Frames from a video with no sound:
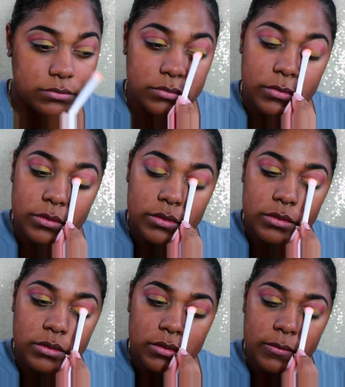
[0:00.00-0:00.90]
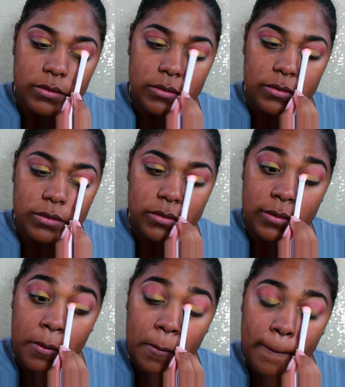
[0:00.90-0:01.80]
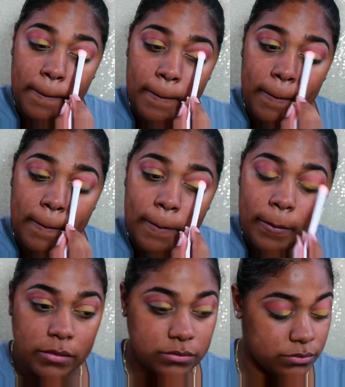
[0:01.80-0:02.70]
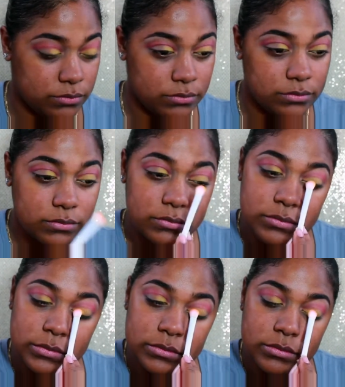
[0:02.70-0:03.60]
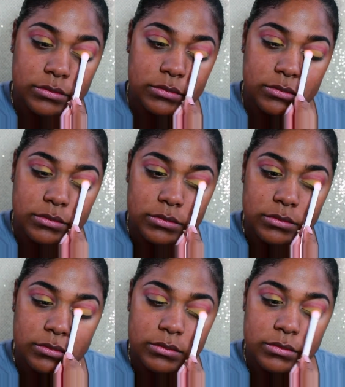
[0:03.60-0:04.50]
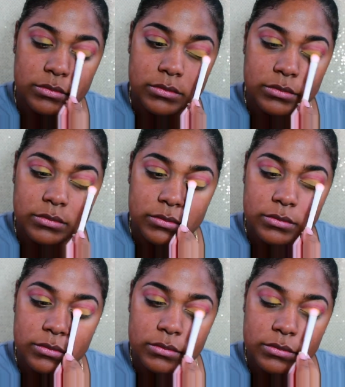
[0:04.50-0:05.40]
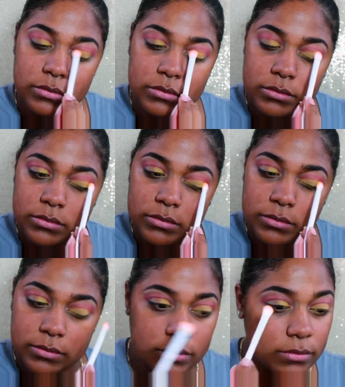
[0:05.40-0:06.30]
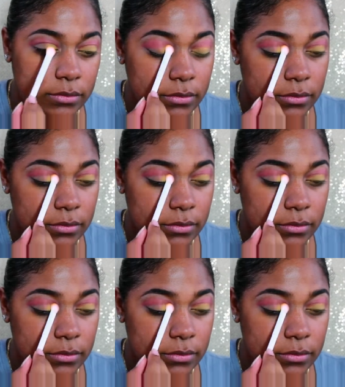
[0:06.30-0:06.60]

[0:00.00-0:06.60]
Nobody speaks.